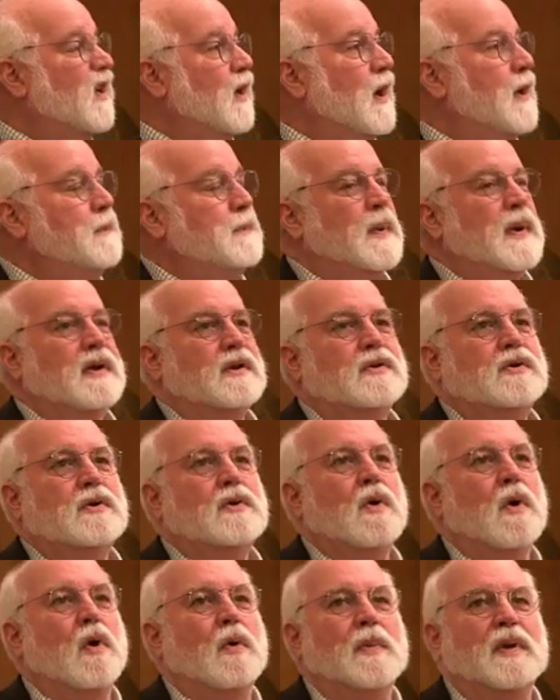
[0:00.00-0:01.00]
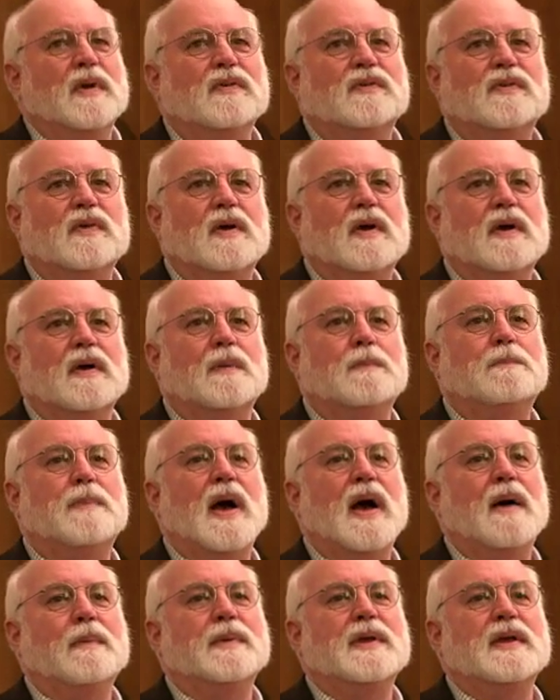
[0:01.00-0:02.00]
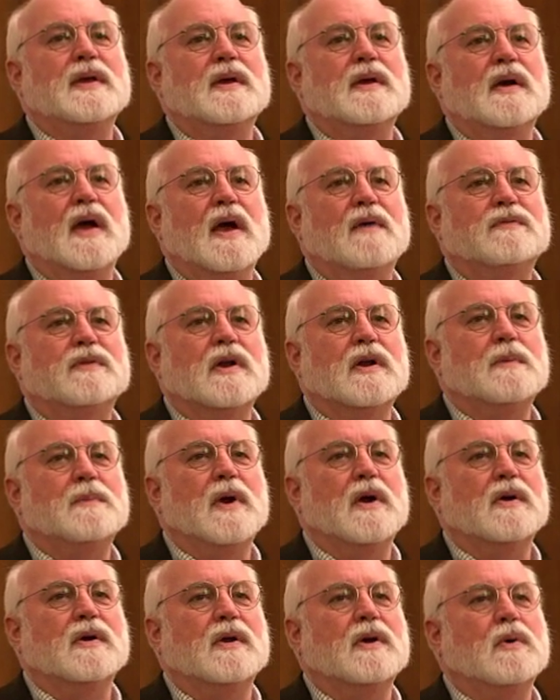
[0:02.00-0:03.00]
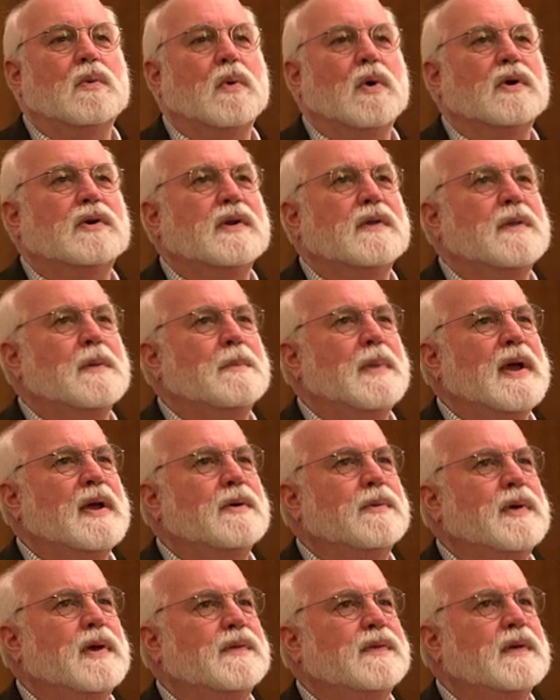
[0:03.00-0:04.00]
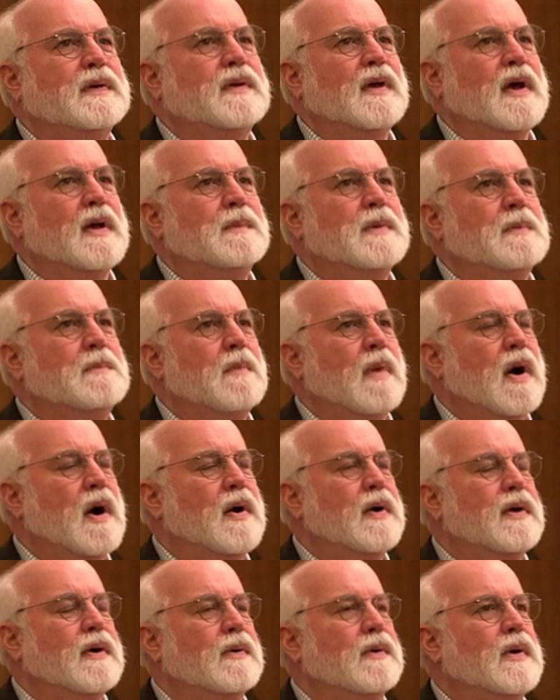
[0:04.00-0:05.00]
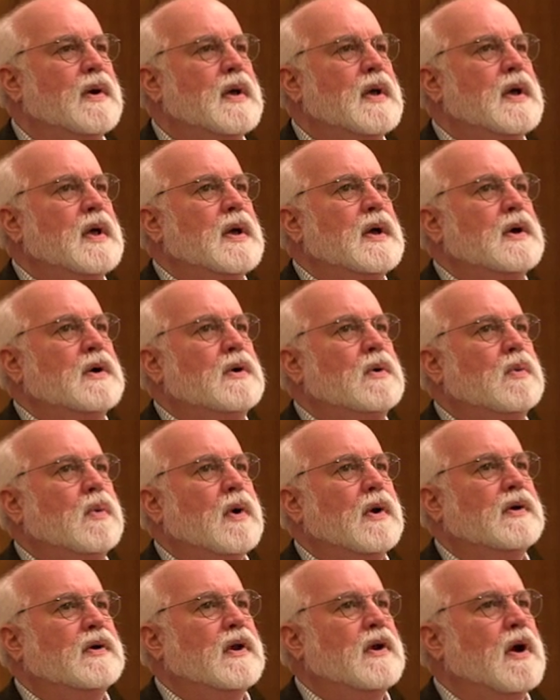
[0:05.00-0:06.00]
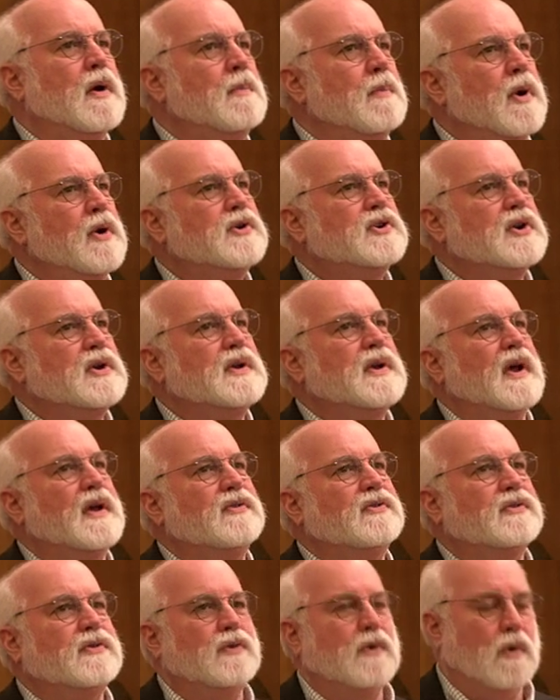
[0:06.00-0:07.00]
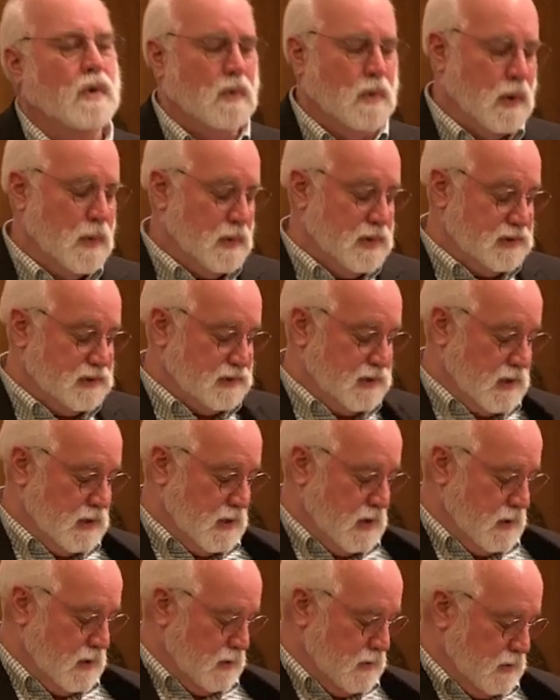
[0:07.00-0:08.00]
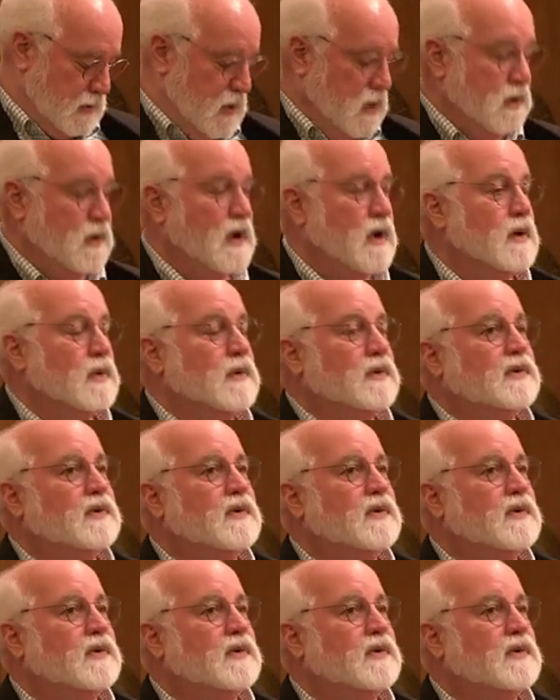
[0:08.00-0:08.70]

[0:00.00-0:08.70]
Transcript: I picked 2 homies, Bobby, African-American who worked in the bakery at the time, and Mario, who worked in our merchandise store where we sell our logo